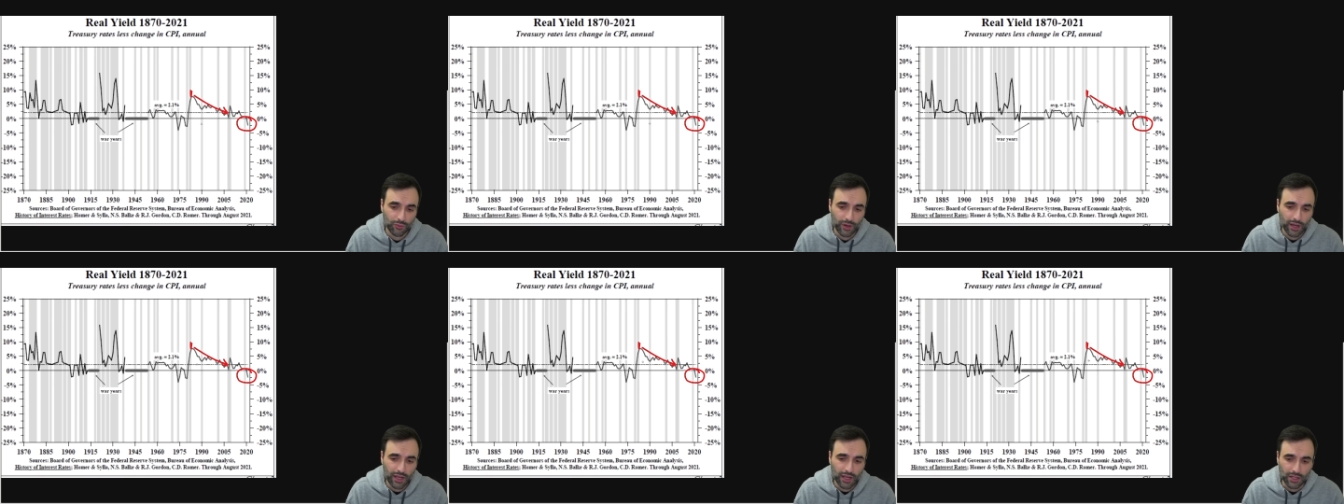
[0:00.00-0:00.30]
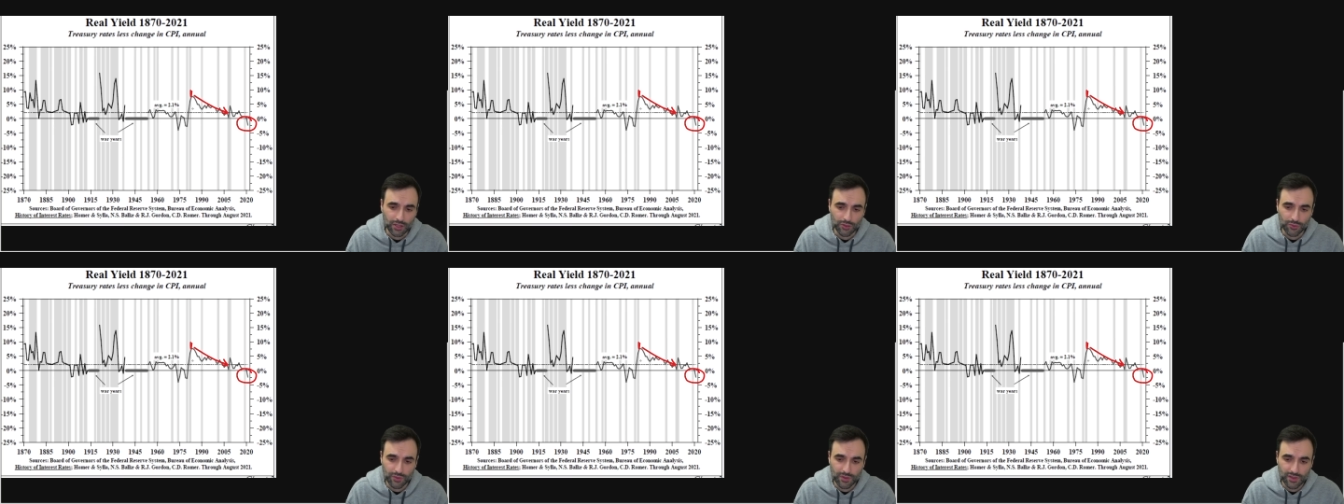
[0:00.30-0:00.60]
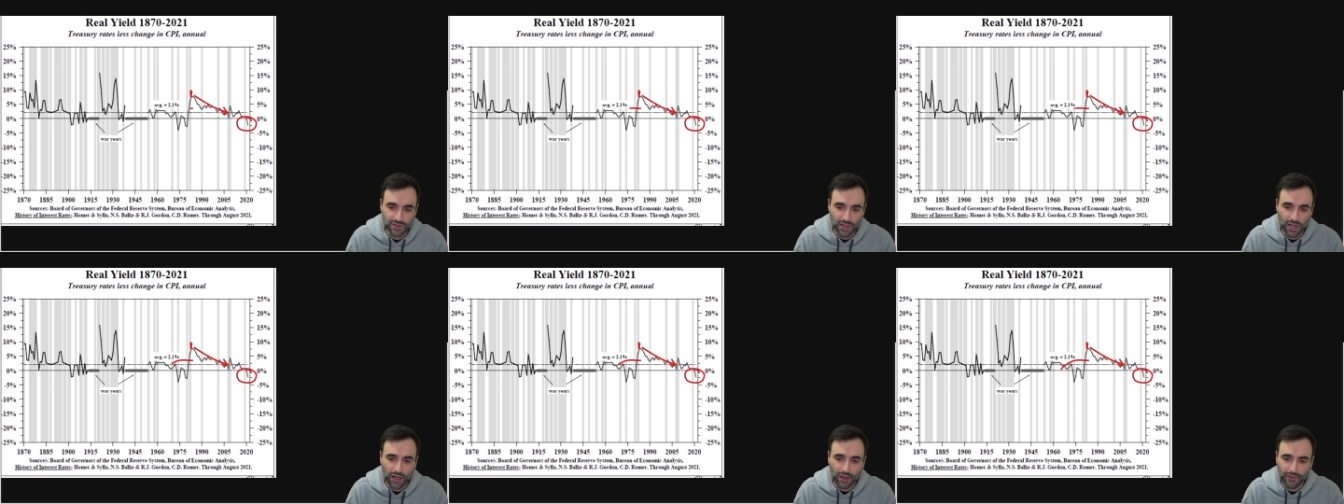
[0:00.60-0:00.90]
range.
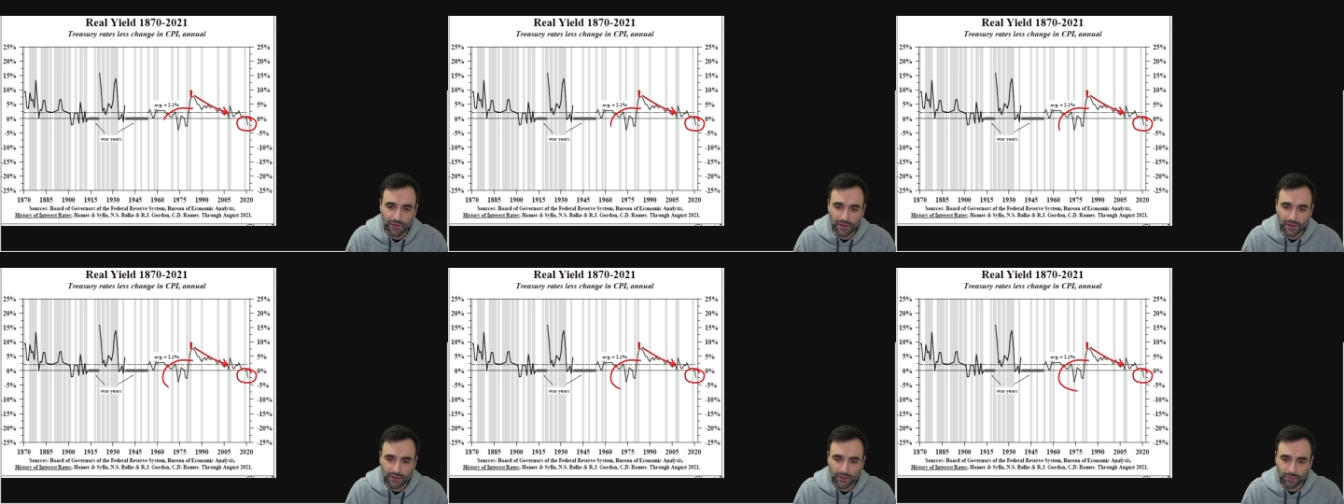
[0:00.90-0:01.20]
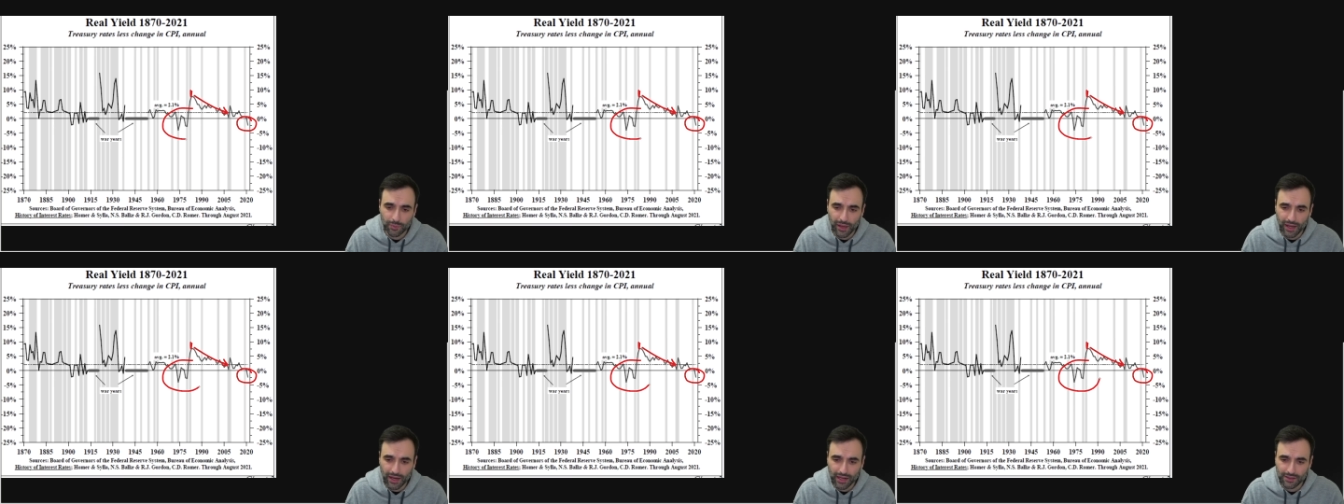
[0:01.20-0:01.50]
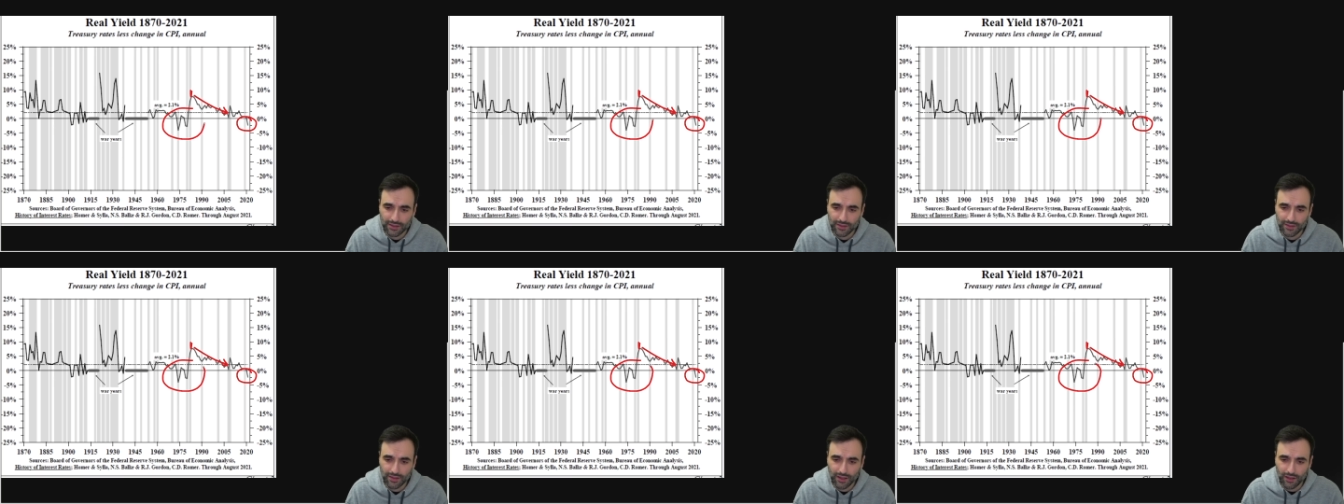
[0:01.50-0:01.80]
We saw this
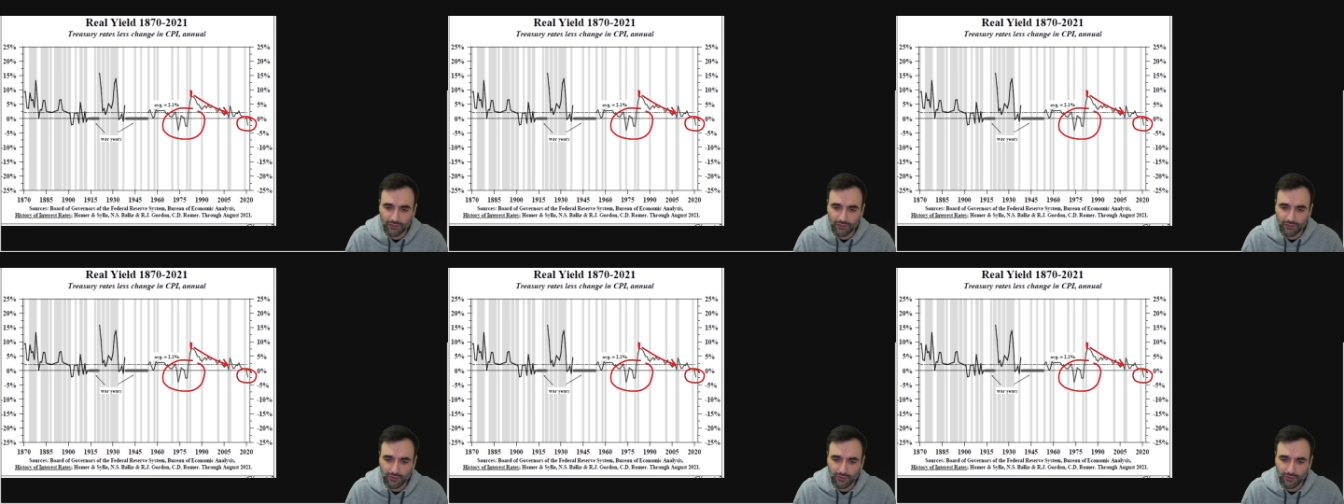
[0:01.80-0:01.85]
back in the